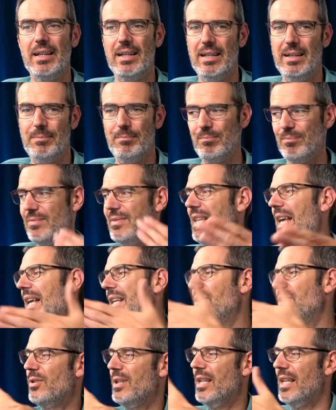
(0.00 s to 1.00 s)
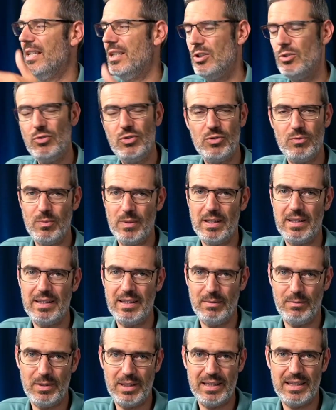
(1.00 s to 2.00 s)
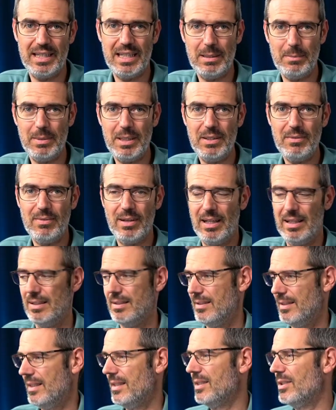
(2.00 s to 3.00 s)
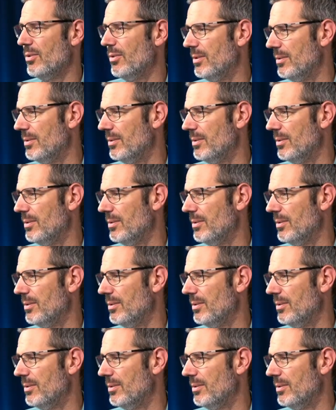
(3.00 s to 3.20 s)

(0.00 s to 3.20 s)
that you can use with DeepEval and so